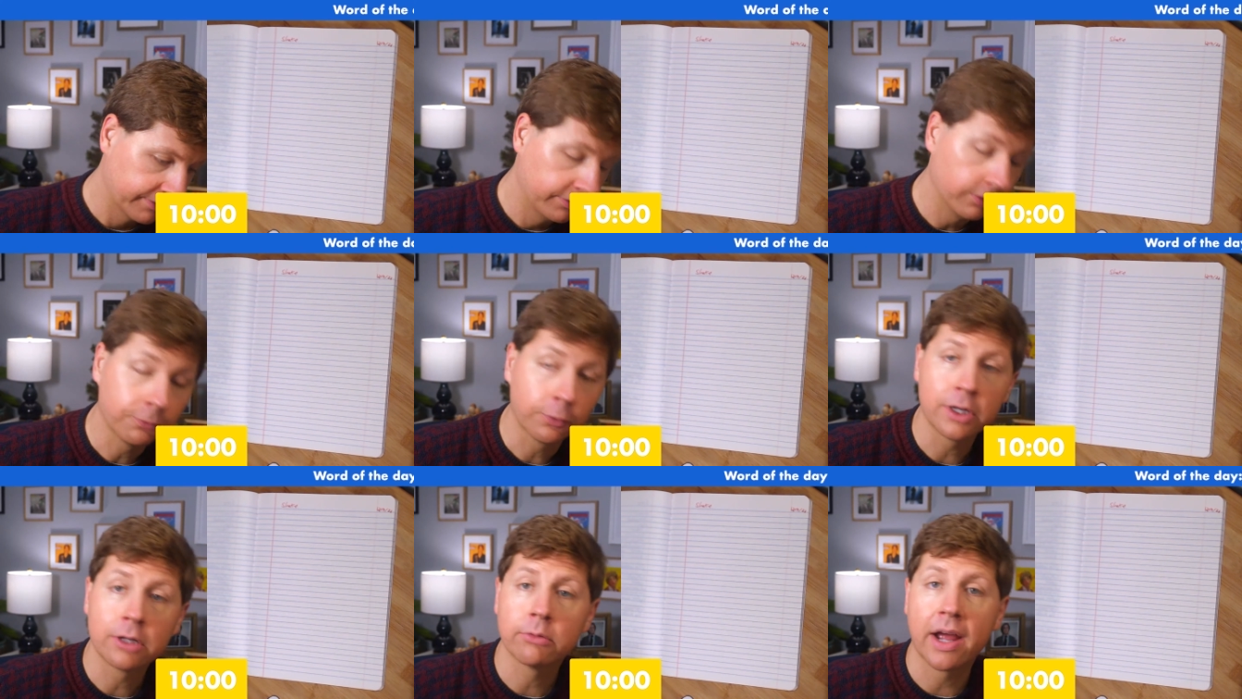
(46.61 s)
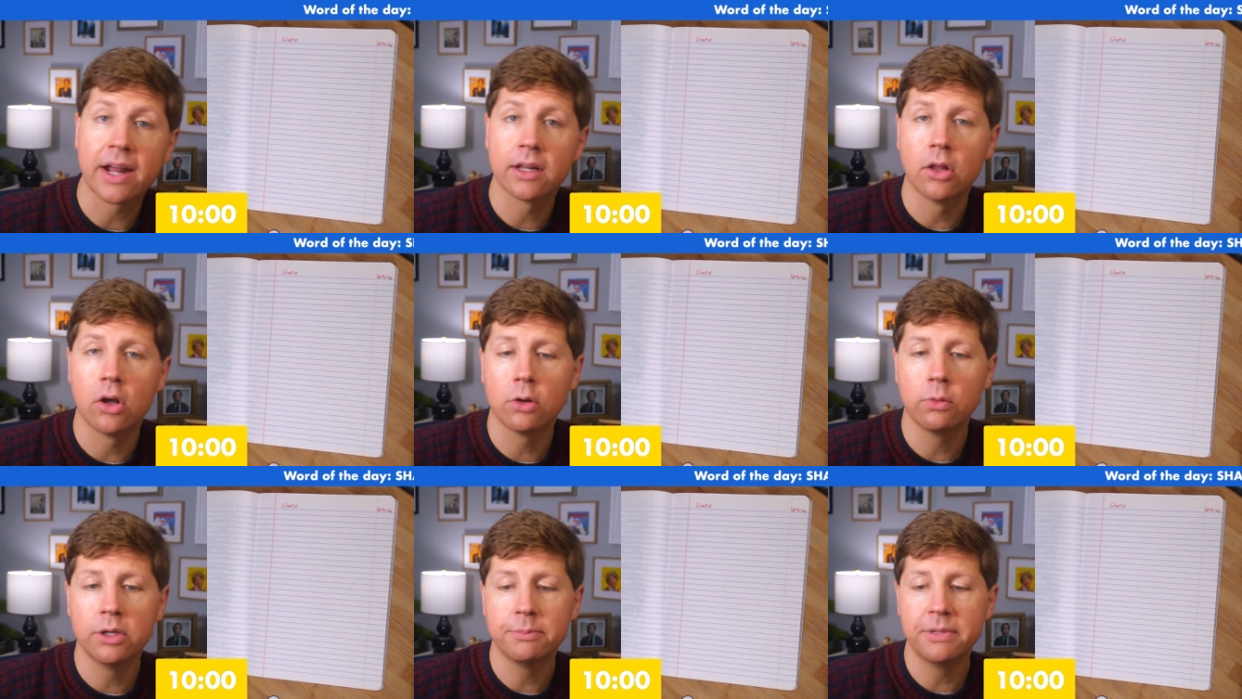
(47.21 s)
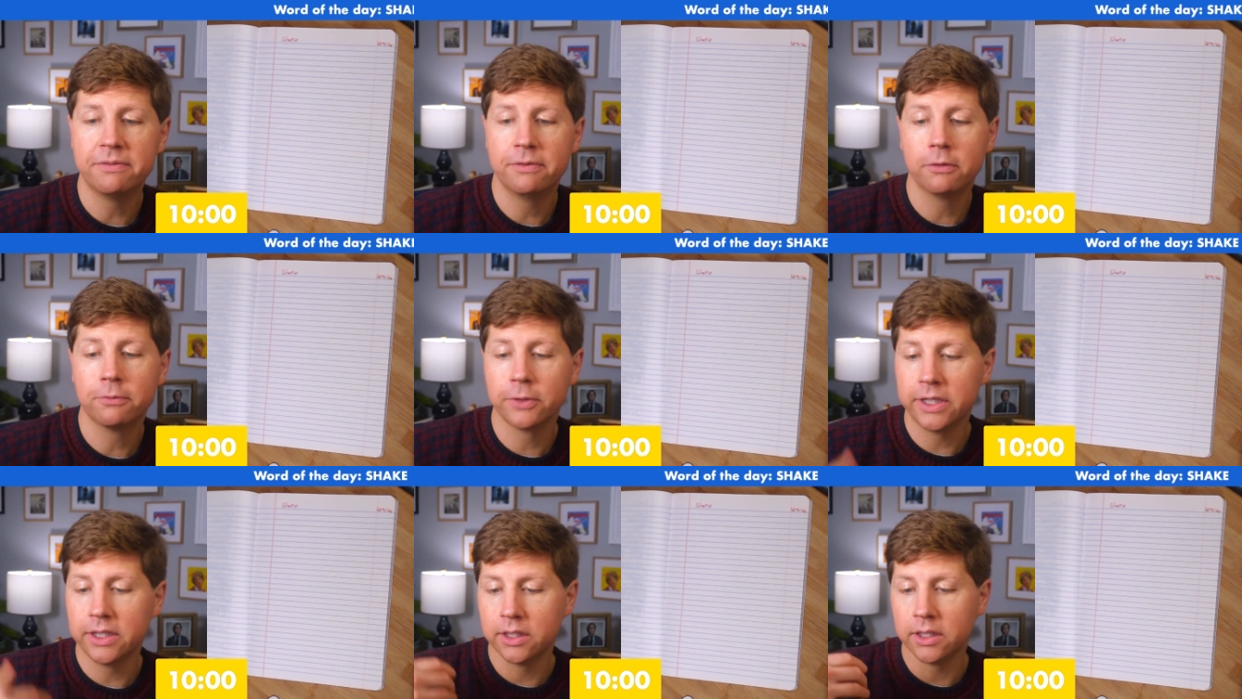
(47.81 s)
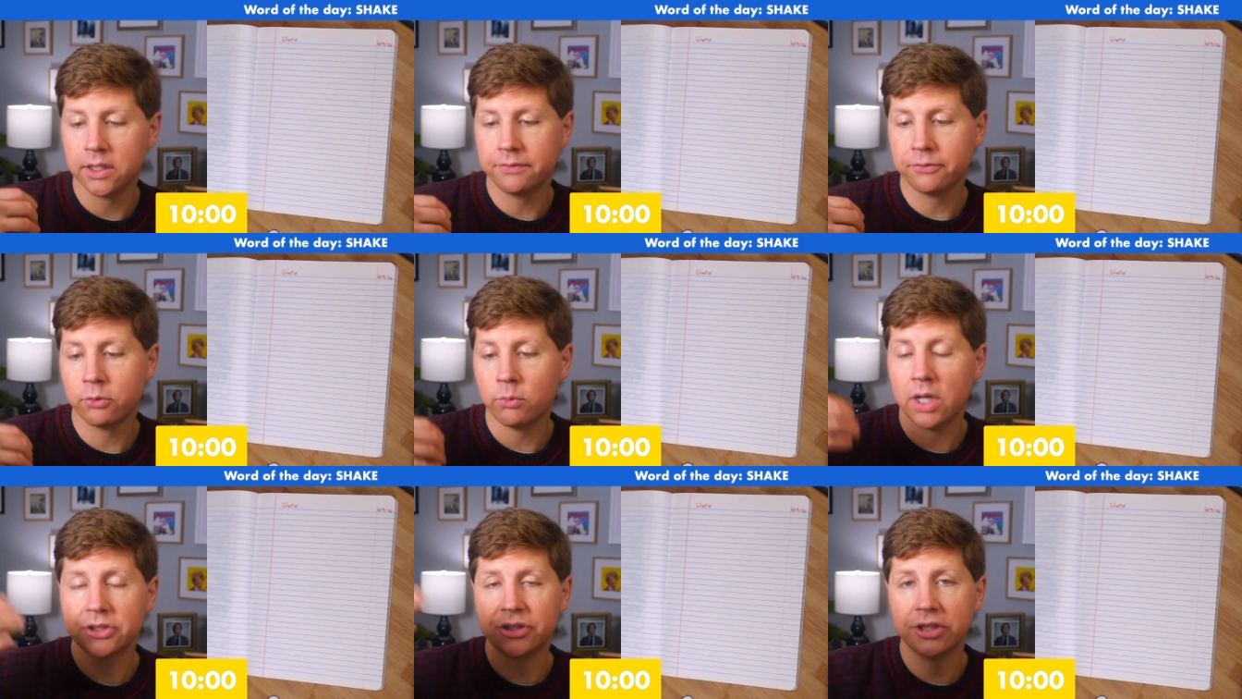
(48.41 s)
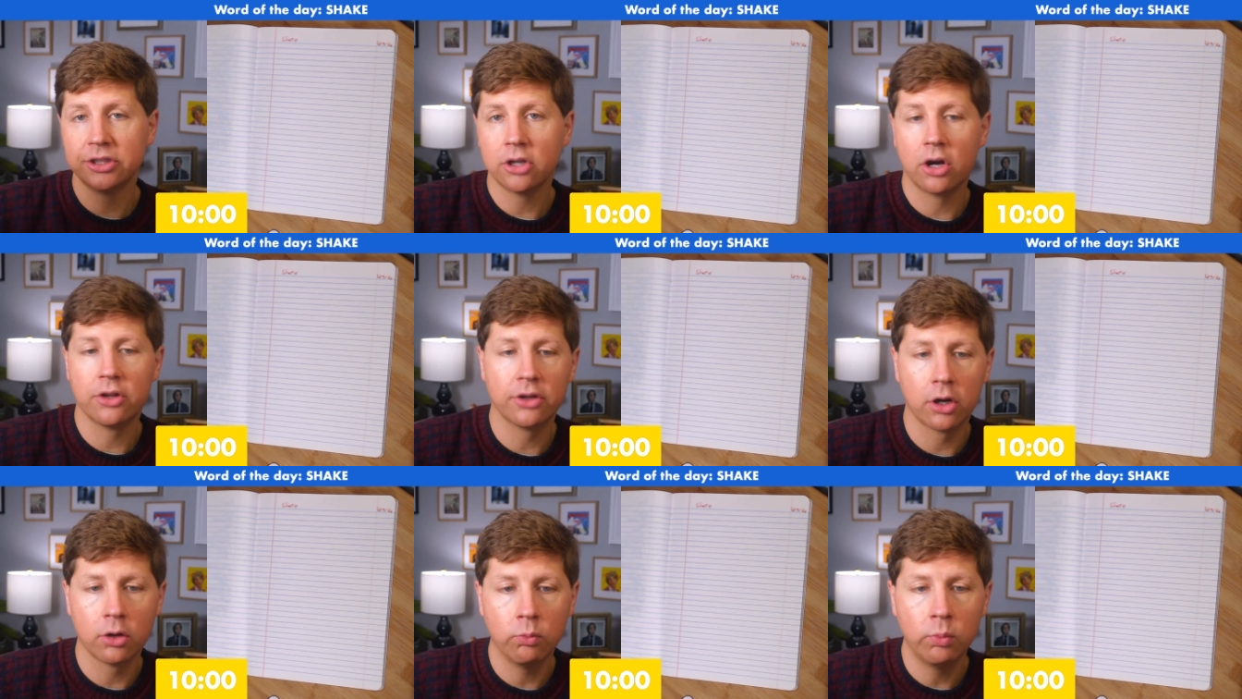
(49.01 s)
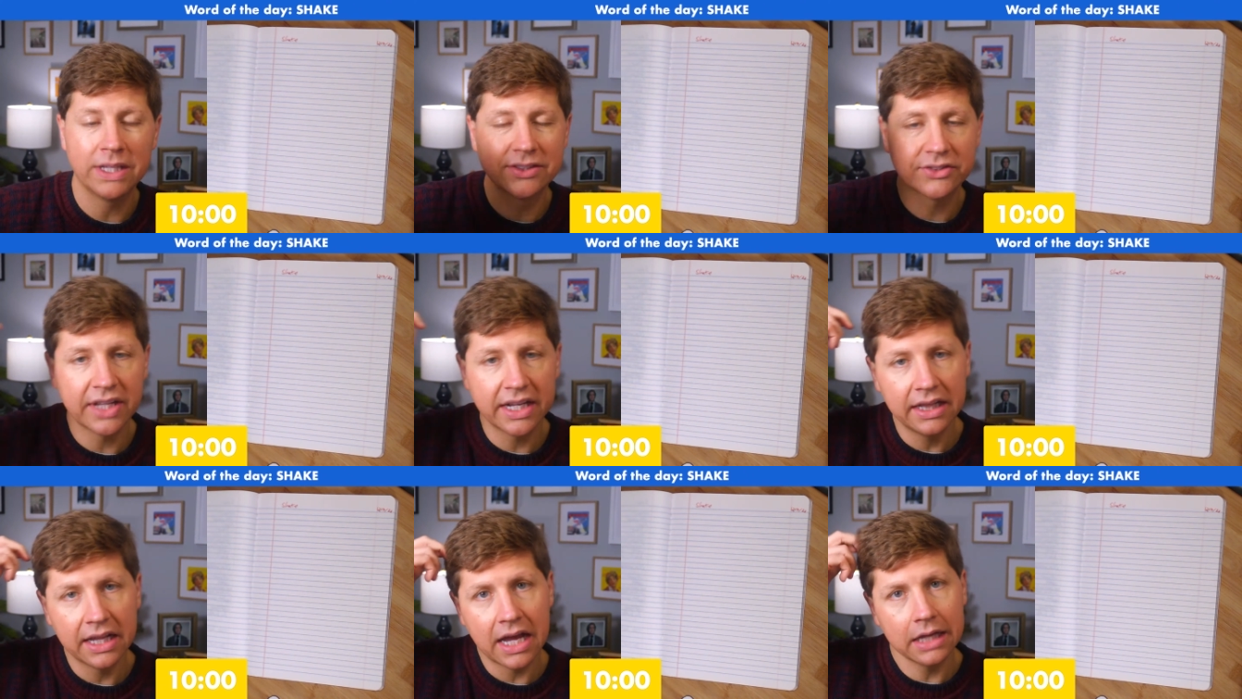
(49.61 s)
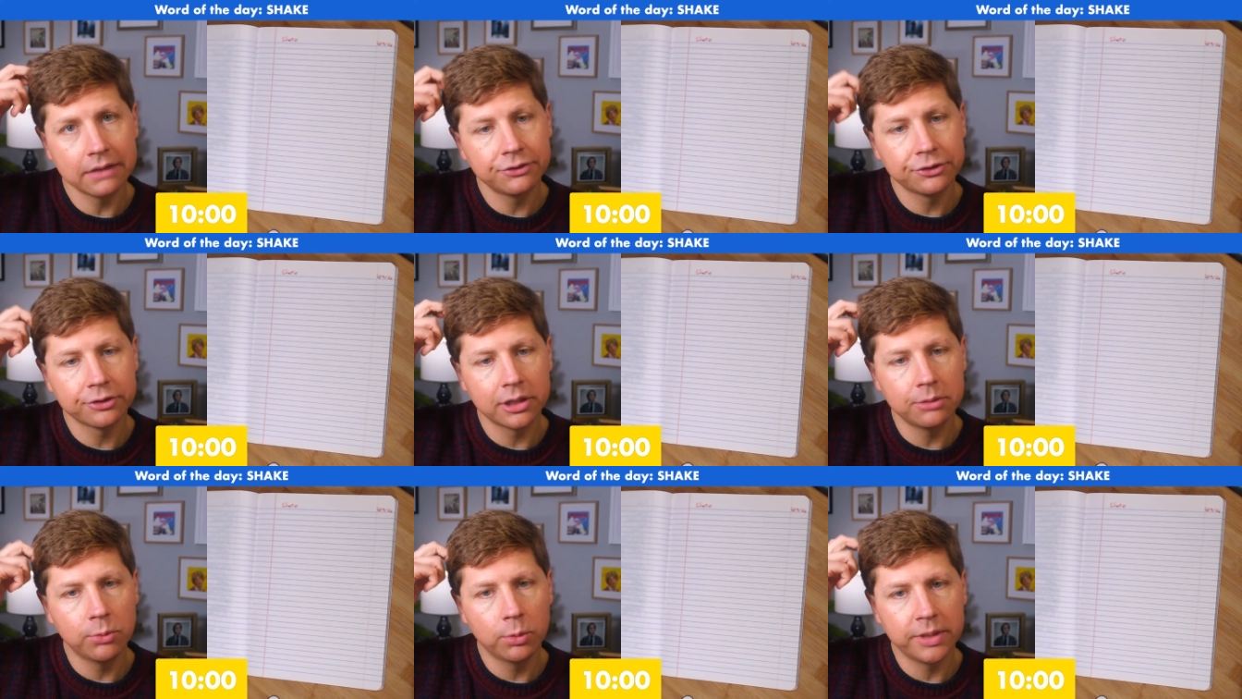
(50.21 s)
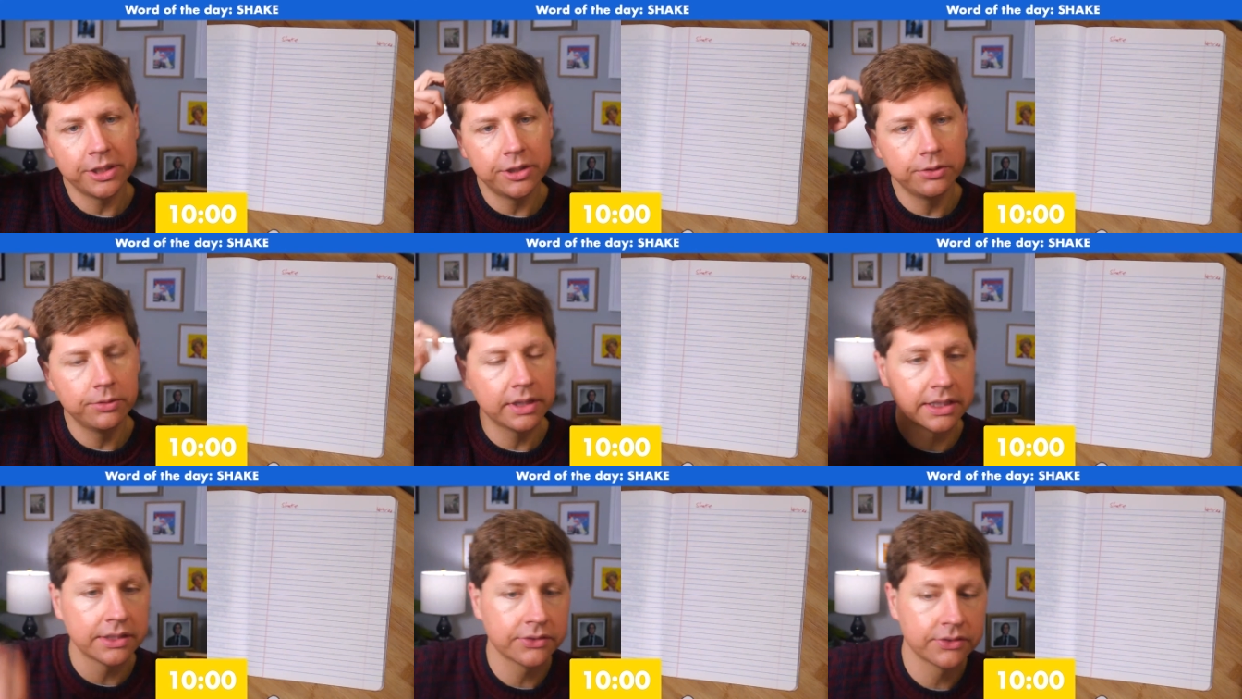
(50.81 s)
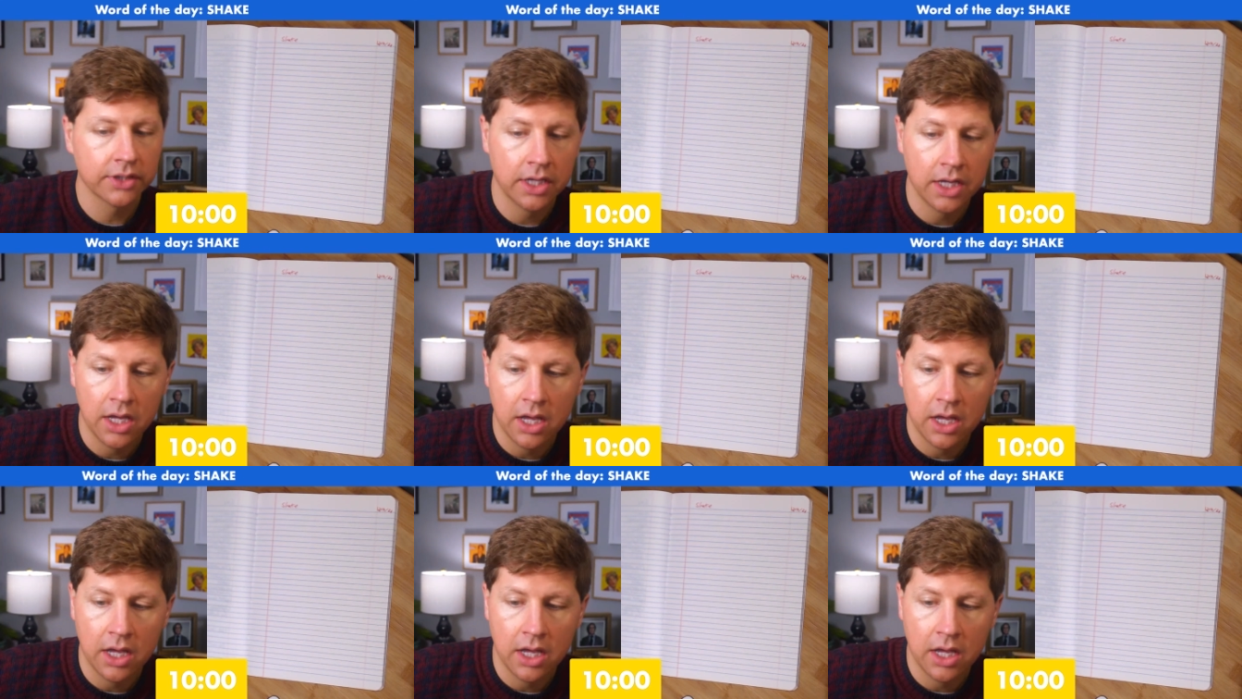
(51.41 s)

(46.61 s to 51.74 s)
Feel free to write along with me. Feel free to, if you're watching on our Wednesday live stream when we do this,